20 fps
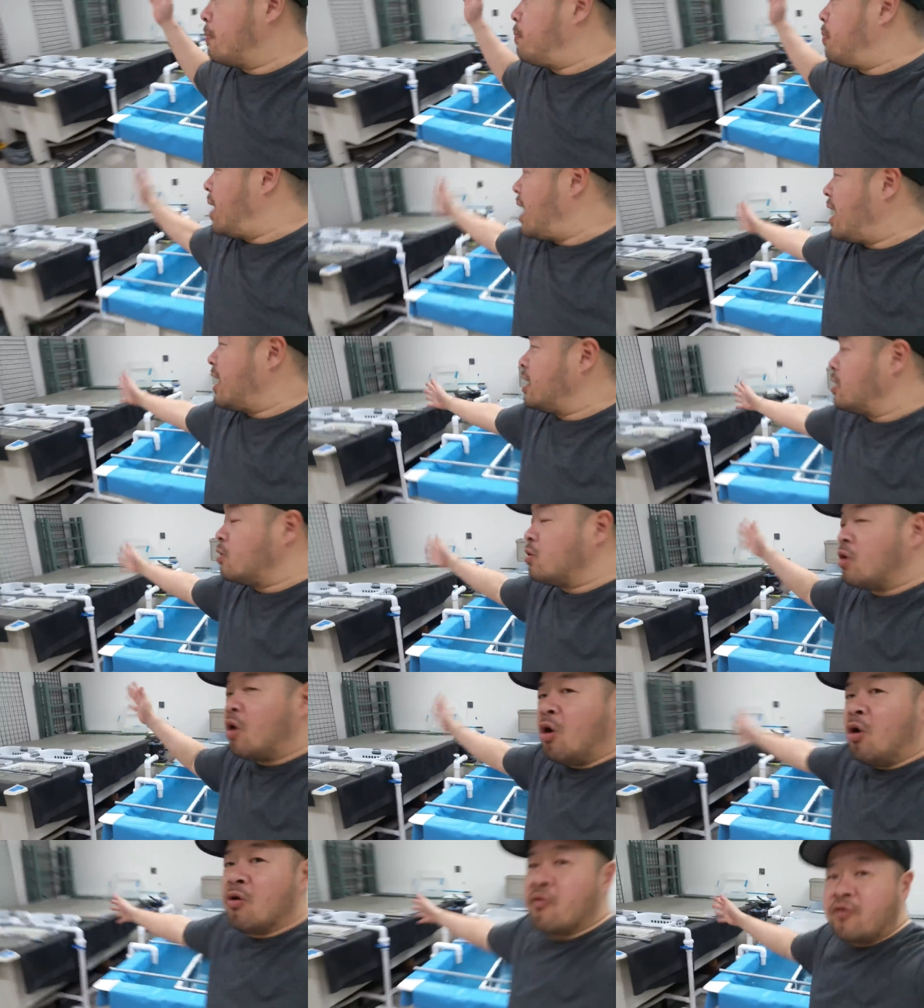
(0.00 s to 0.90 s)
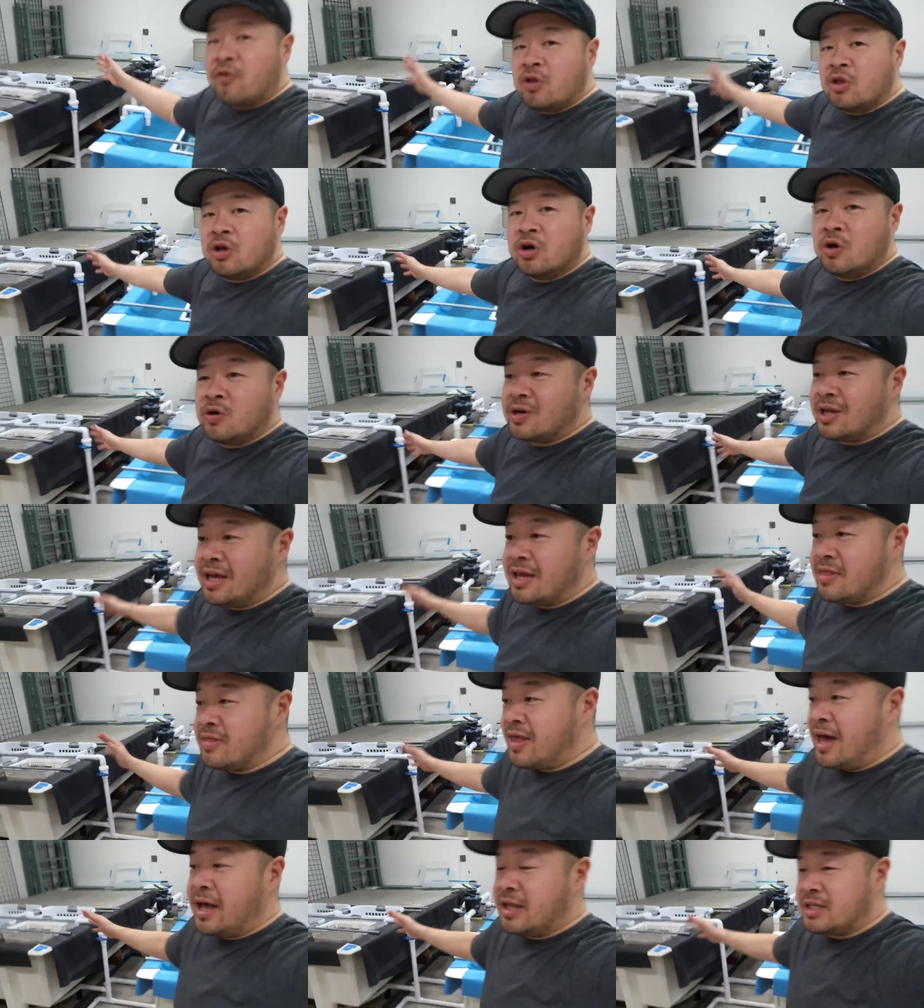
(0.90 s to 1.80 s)
bio overload
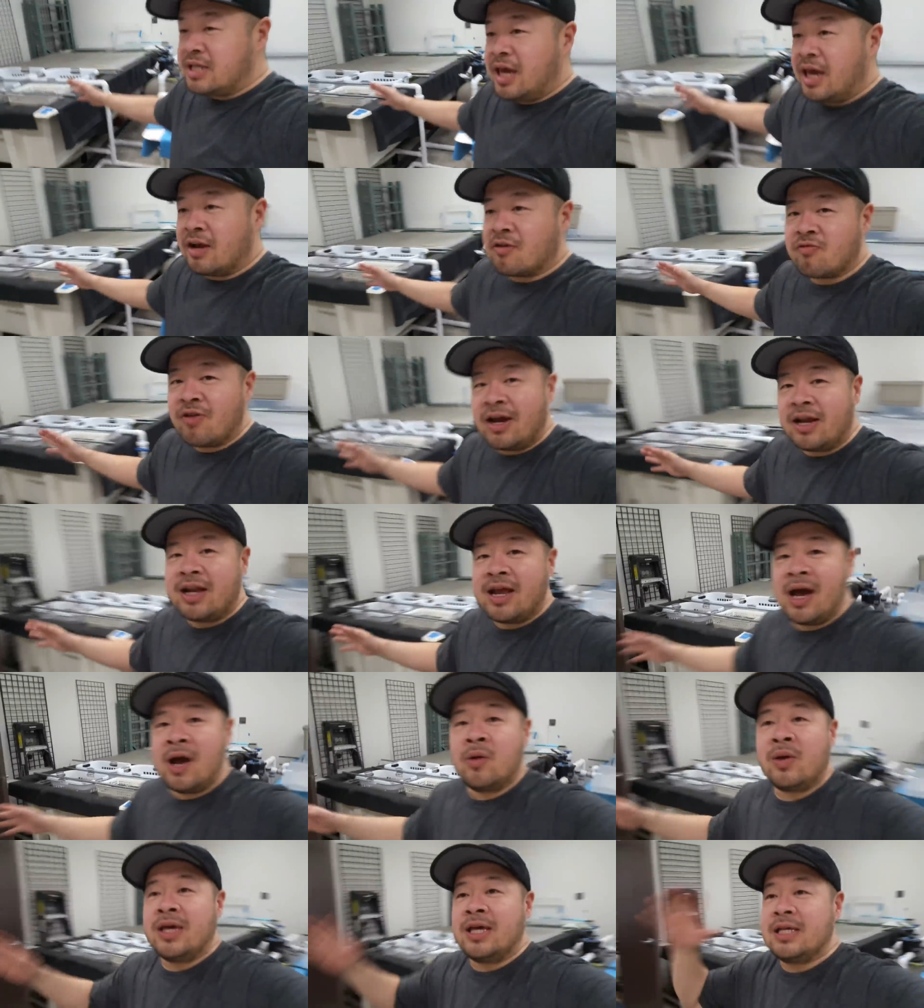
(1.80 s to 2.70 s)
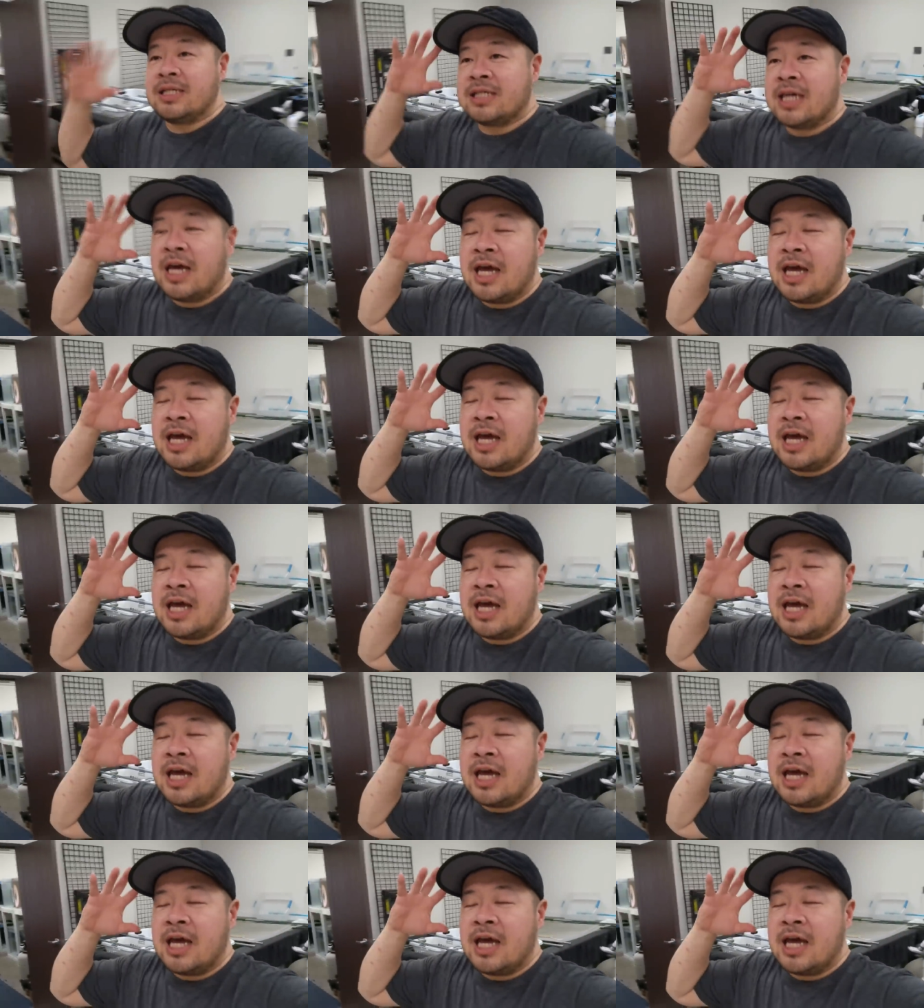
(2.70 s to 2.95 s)
in that tank right now is